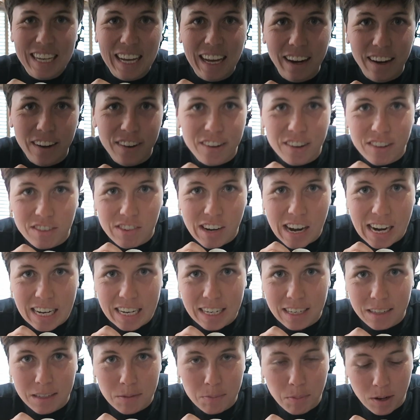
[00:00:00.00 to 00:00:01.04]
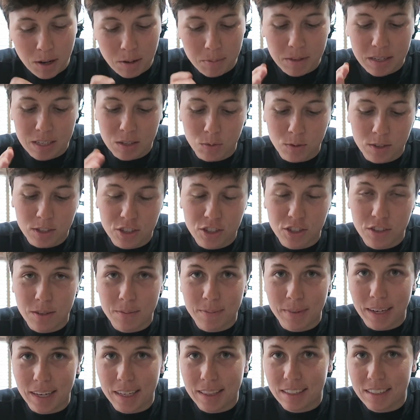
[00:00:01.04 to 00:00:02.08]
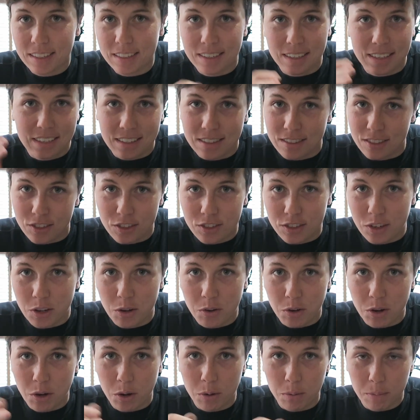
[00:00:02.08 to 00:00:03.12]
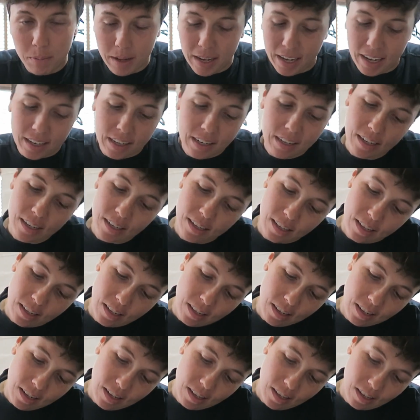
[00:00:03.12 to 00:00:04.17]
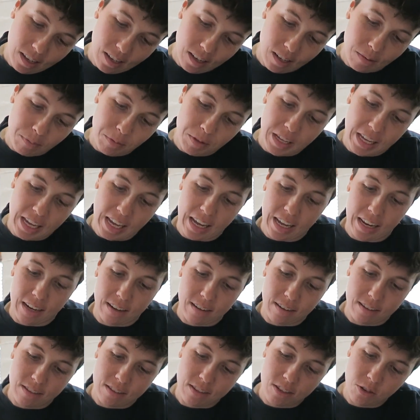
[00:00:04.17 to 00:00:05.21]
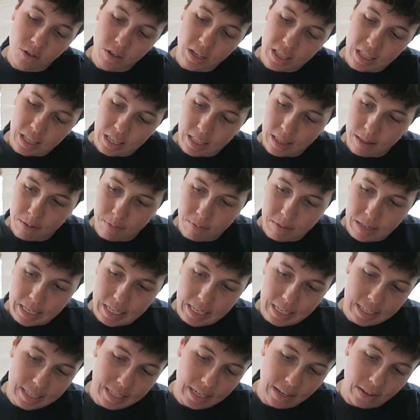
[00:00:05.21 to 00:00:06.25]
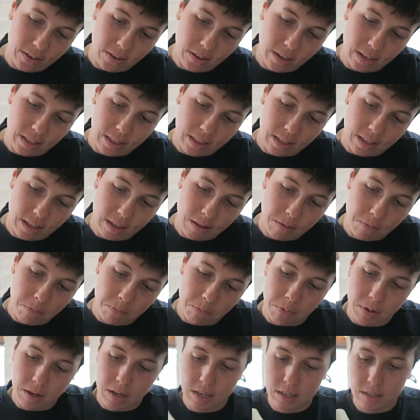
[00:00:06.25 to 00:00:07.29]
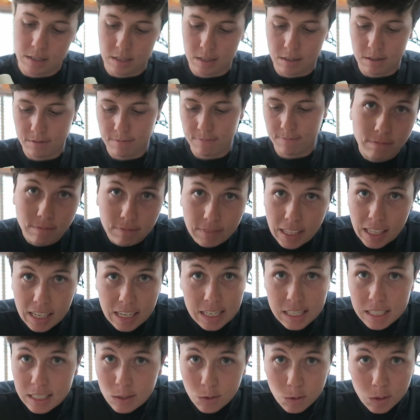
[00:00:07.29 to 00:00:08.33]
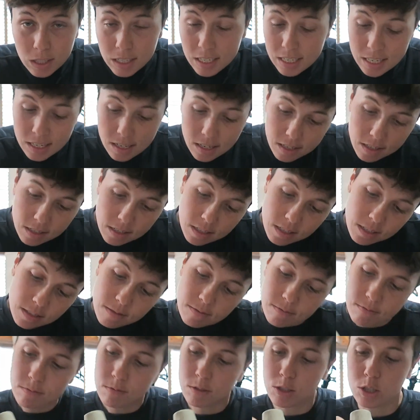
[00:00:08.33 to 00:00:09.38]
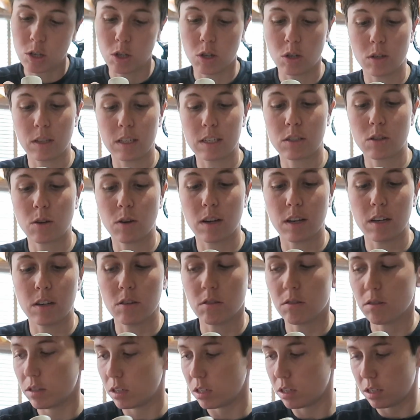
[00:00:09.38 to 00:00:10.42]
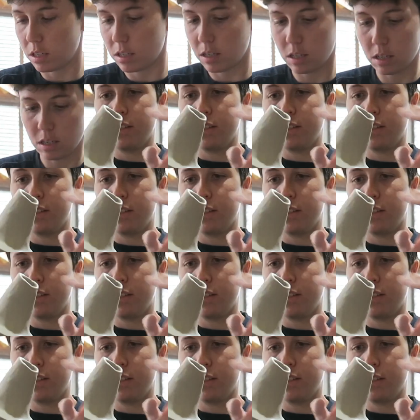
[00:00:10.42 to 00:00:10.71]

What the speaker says: kind of nerve-wracking part because once you combine these, like, there's no going back. You can't do anything in the inside or anything, but it is what it is. So let's go ahead and do this.